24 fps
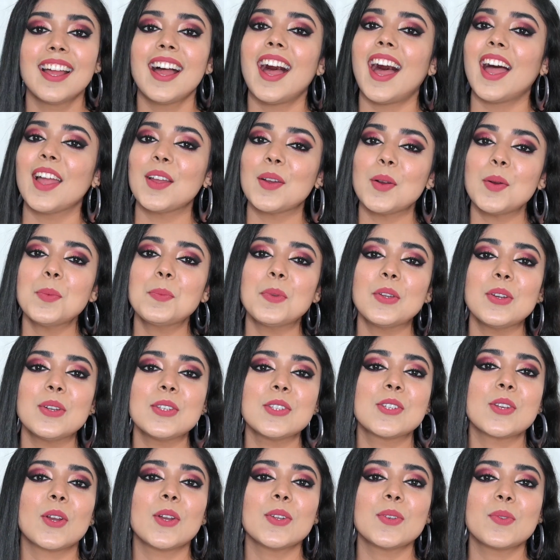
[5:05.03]
I hope you
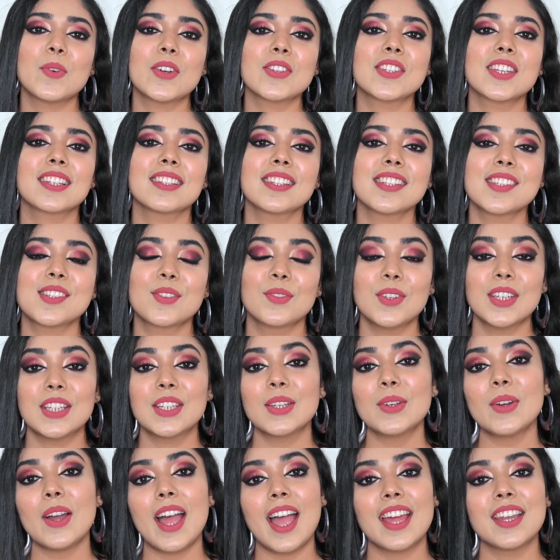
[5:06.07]
enjoyed watching this
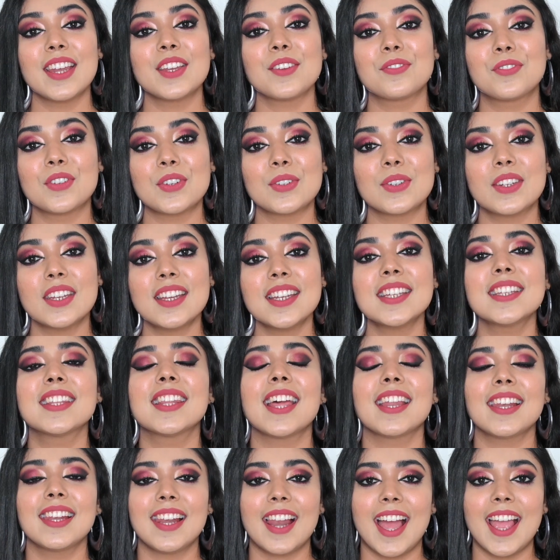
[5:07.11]
video, and if you did,
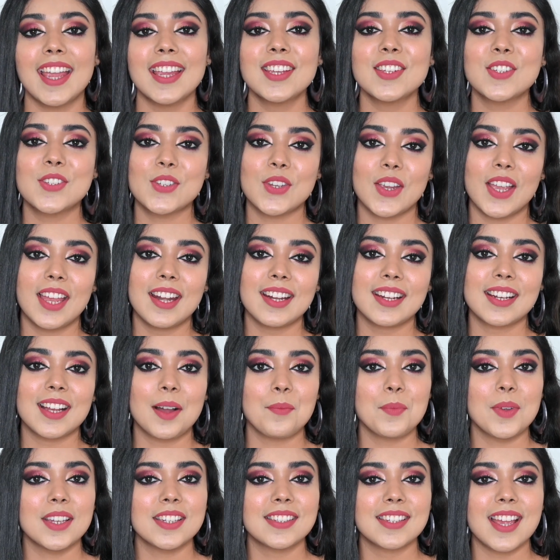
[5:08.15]
then like, share,
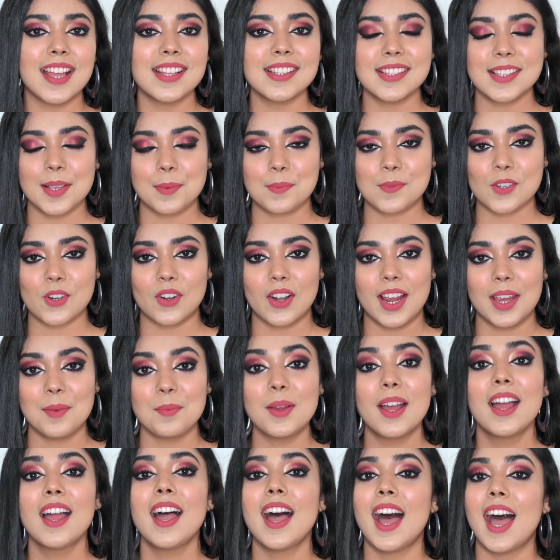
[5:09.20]
comment and subscribe.
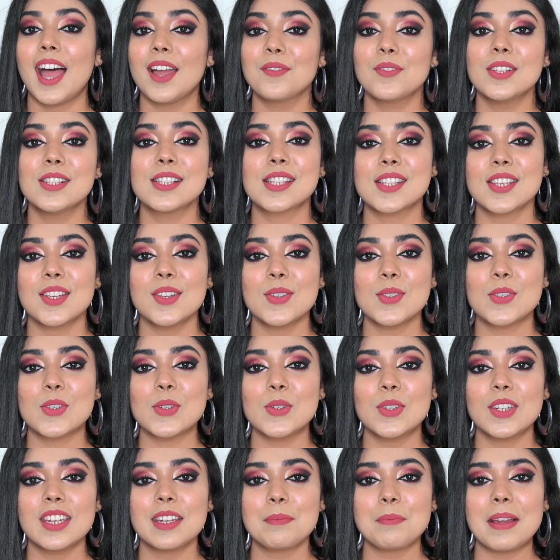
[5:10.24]
I will see you
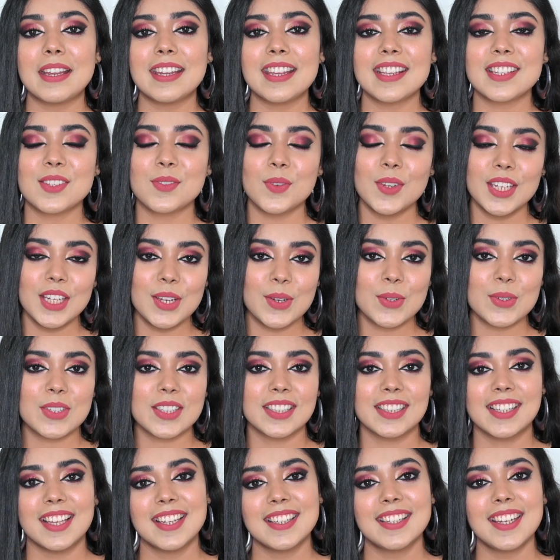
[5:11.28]
soon in my next video.
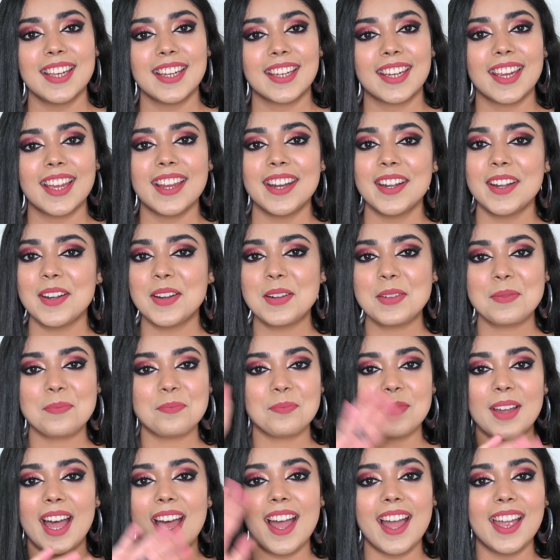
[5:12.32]
Till then, take care.
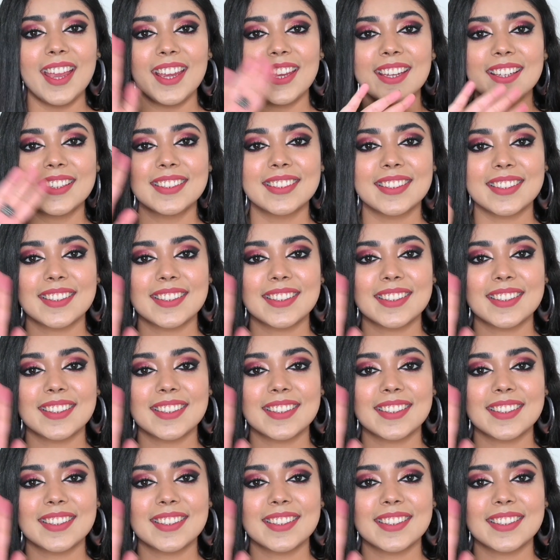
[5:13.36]
Bye.